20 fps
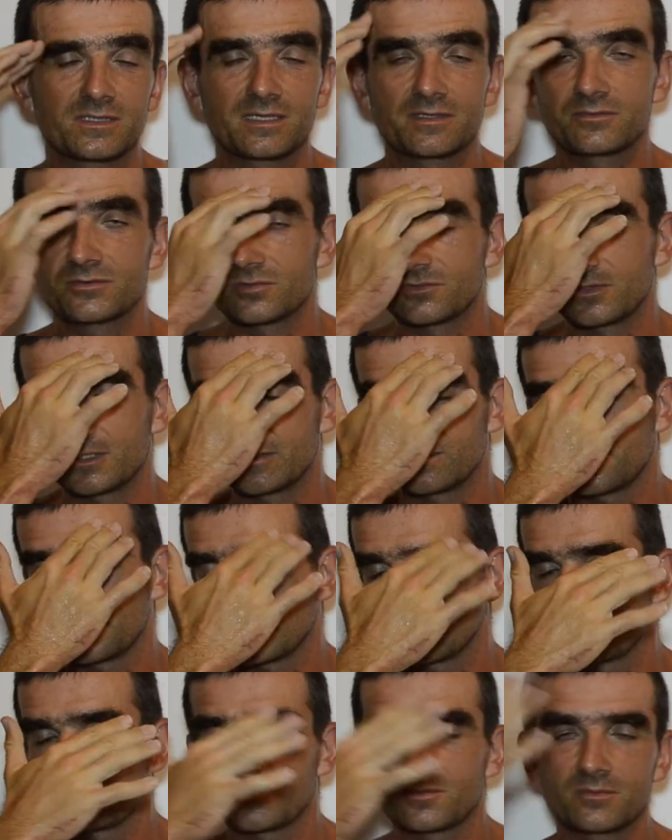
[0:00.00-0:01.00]
I have to run
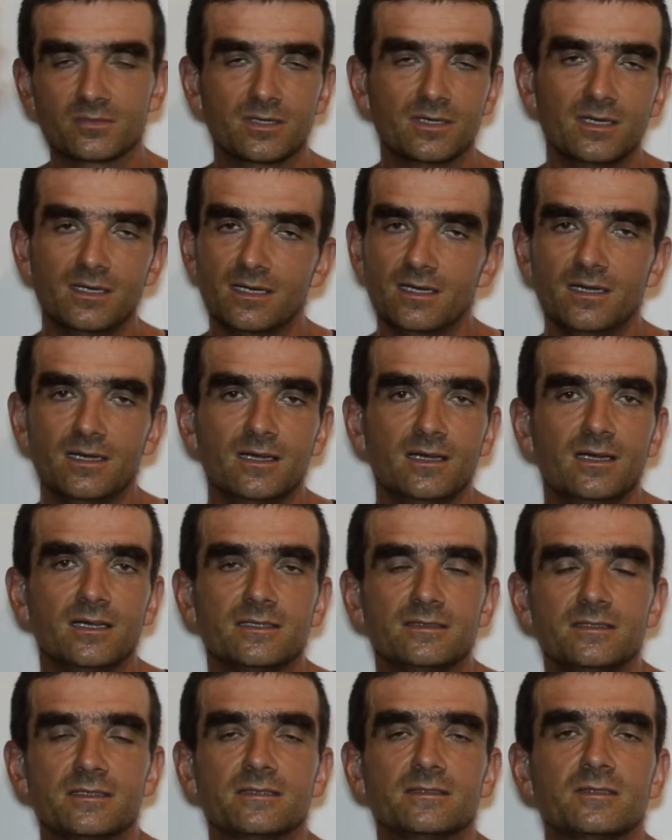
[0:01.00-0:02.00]
like from
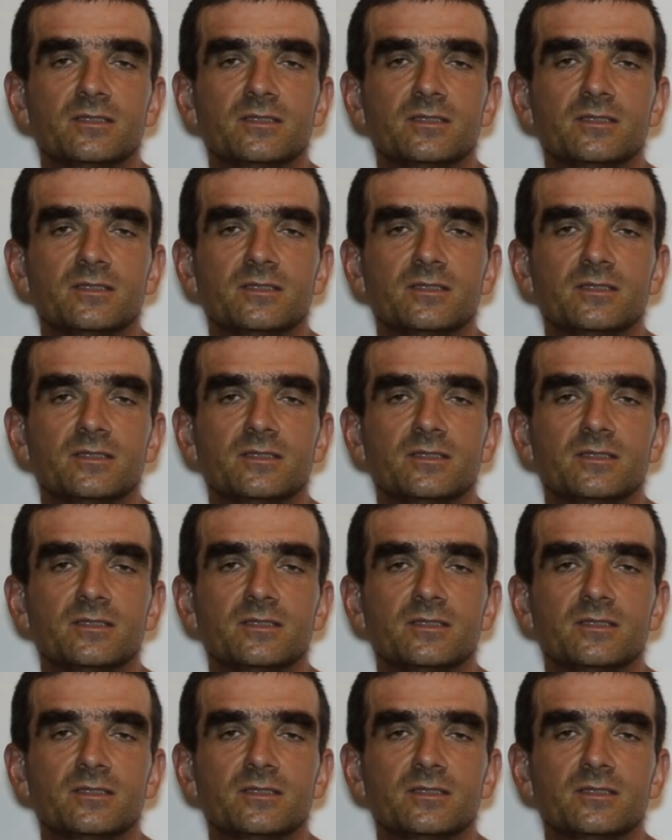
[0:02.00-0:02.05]
6